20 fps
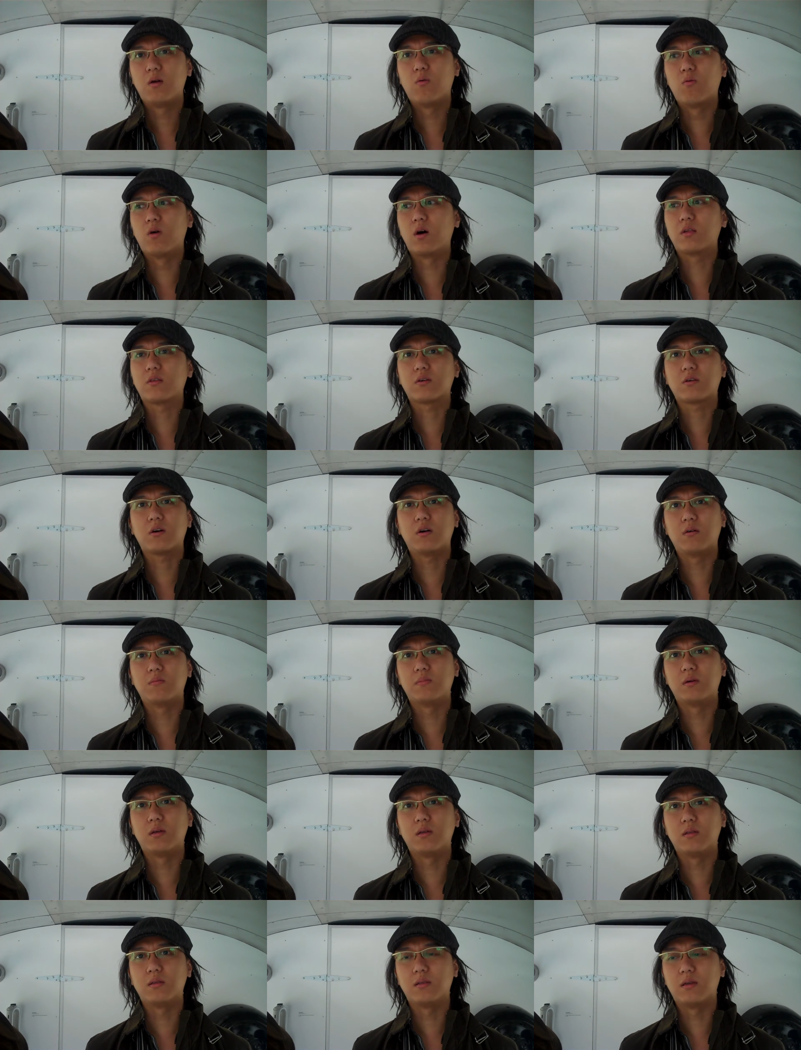What are the
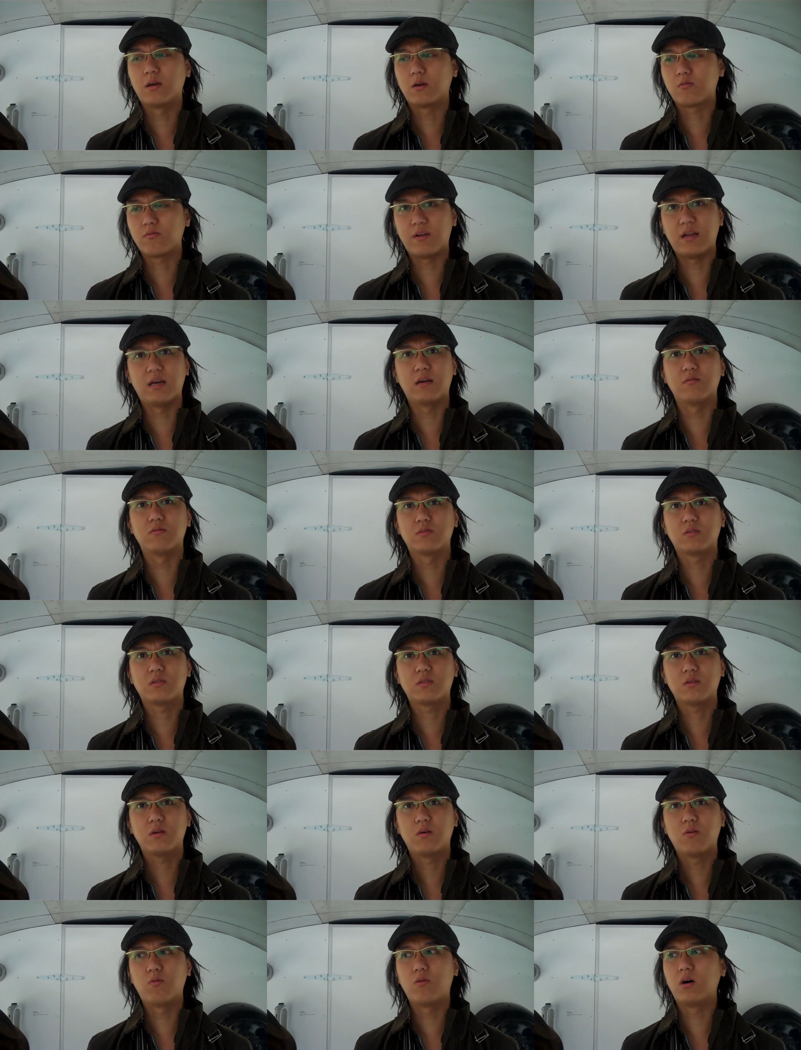common
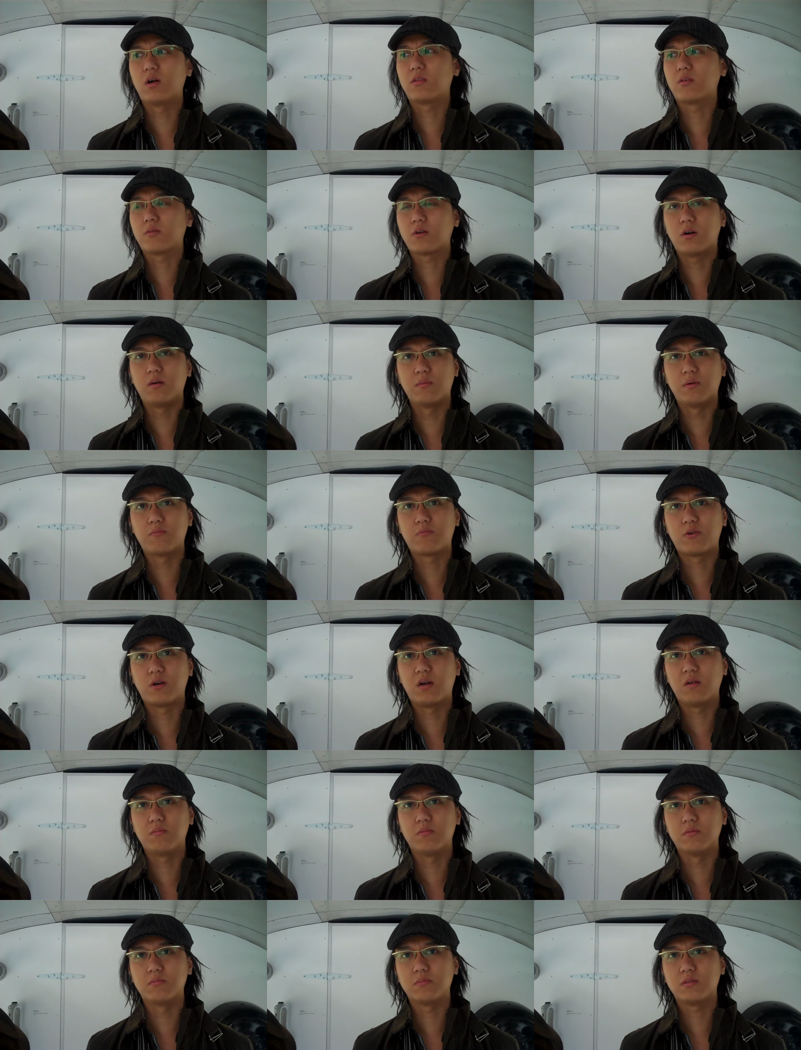grounds? What are the common
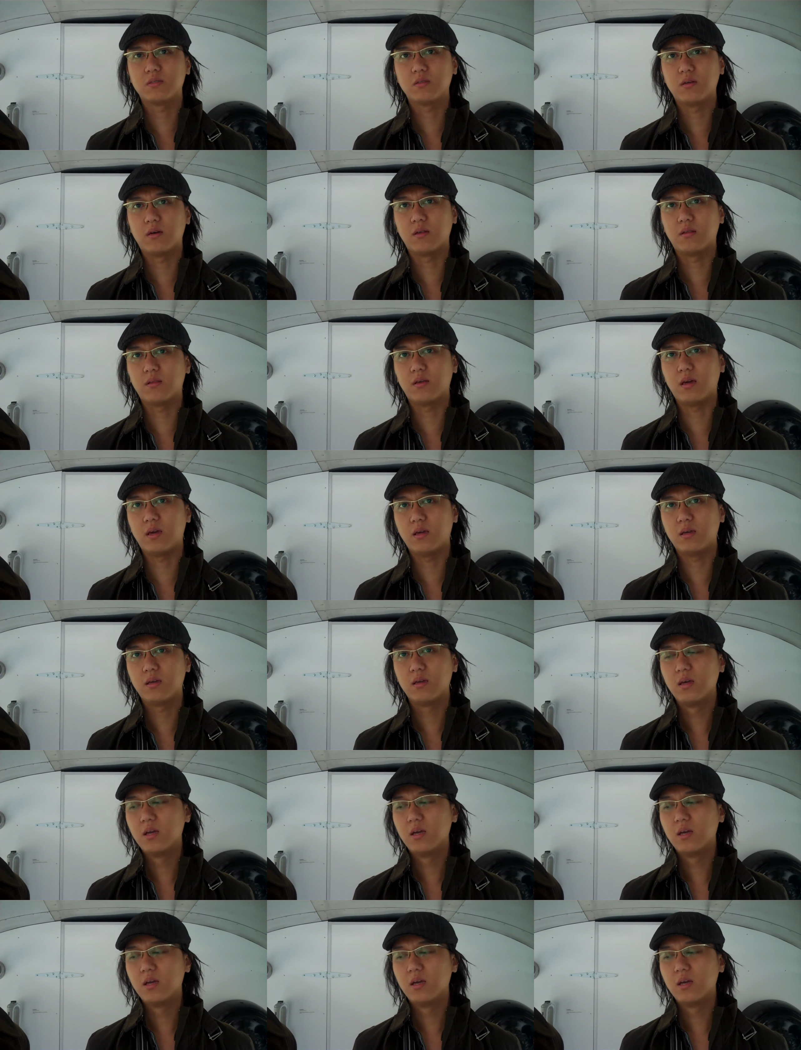problems are they?